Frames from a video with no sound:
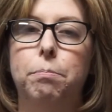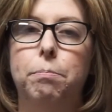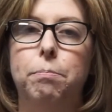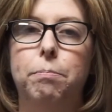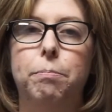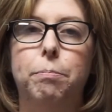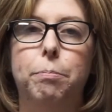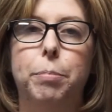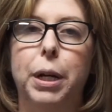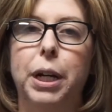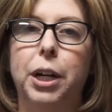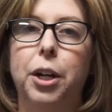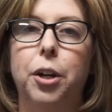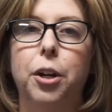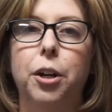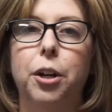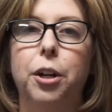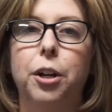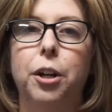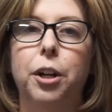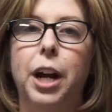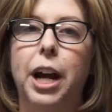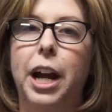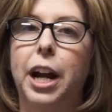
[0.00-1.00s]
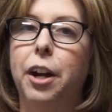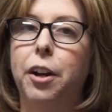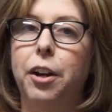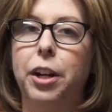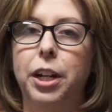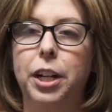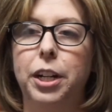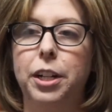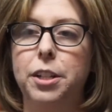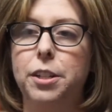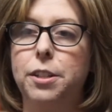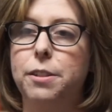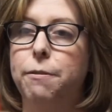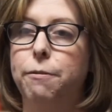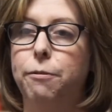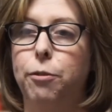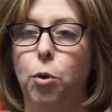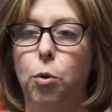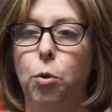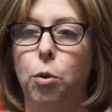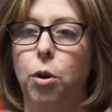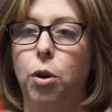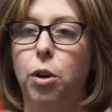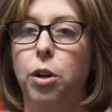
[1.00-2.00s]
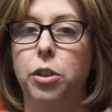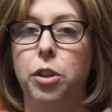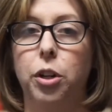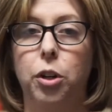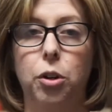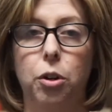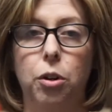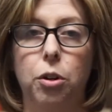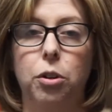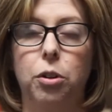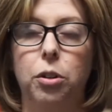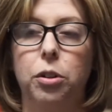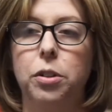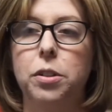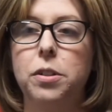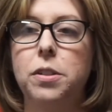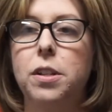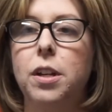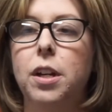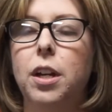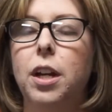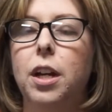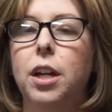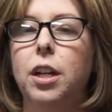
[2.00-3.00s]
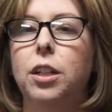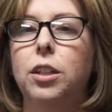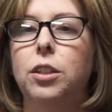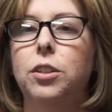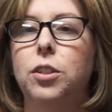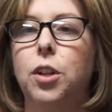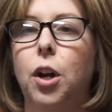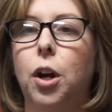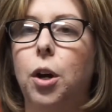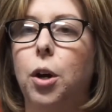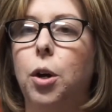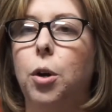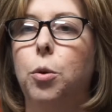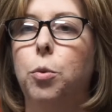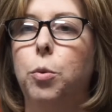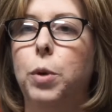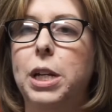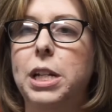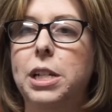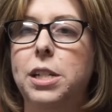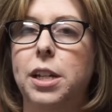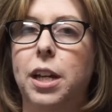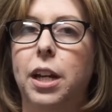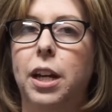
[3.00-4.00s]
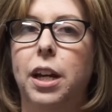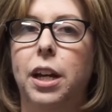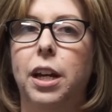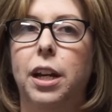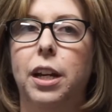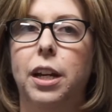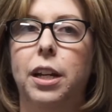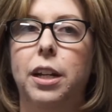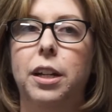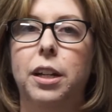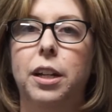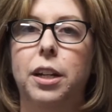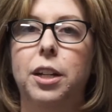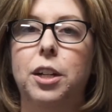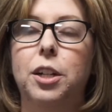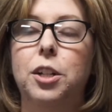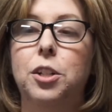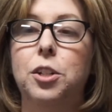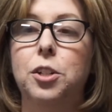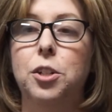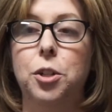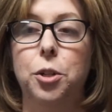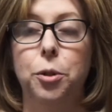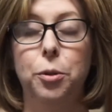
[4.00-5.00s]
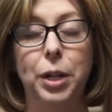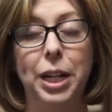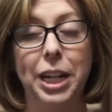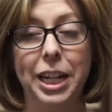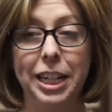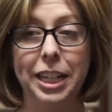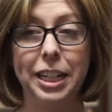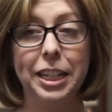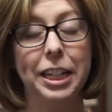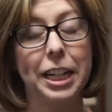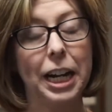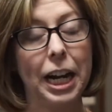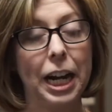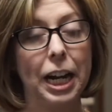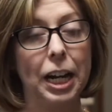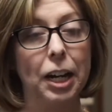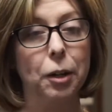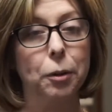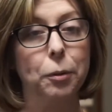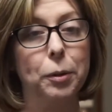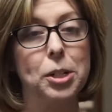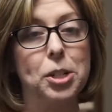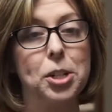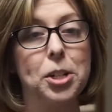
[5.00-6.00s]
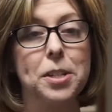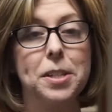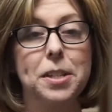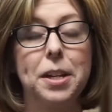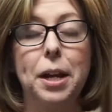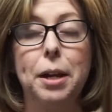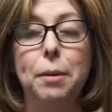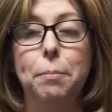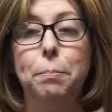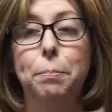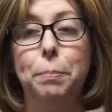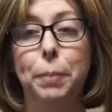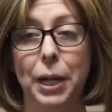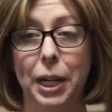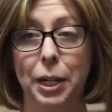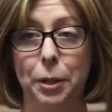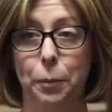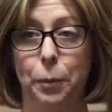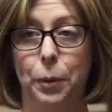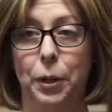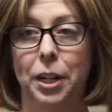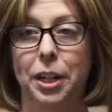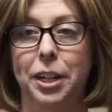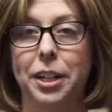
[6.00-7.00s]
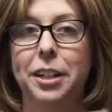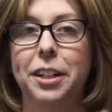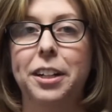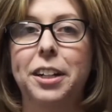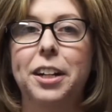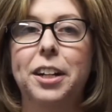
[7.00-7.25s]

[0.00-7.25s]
bigger areas for the girls. So we did new heating and air, which is a big one.